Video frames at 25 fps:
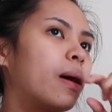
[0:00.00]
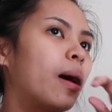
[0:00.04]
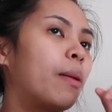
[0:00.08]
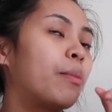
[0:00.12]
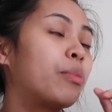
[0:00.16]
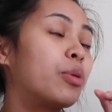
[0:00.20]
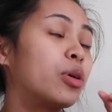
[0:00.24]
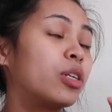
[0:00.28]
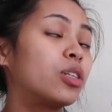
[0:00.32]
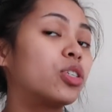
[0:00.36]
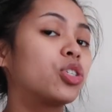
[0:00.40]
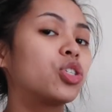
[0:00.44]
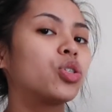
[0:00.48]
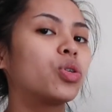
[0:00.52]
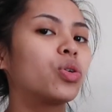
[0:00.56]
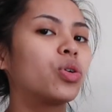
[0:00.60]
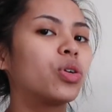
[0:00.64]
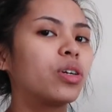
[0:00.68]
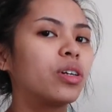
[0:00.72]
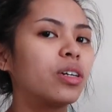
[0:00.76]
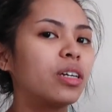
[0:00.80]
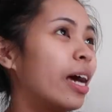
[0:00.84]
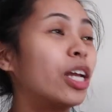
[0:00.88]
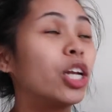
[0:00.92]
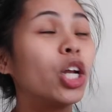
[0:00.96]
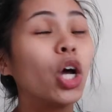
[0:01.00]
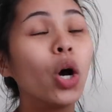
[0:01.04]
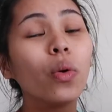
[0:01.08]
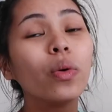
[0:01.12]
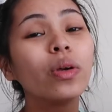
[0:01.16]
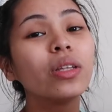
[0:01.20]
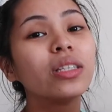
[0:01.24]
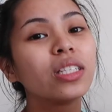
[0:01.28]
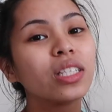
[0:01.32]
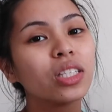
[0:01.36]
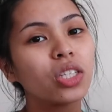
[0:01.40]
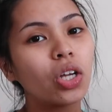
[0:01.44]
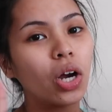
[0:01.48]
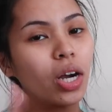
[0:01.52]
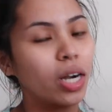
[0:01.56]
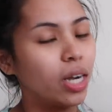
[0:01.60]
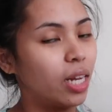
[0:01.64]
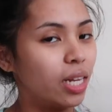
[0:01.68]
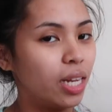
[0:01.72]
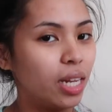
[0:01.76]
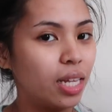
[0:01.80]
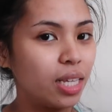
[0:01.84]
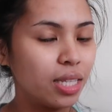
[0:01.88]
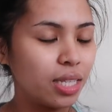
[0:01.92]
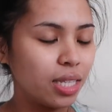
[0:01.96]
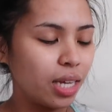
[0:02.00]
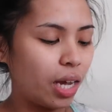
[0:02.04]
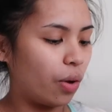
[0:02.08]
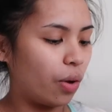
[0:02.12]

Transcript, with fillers: I'm pretty sure. I know it started in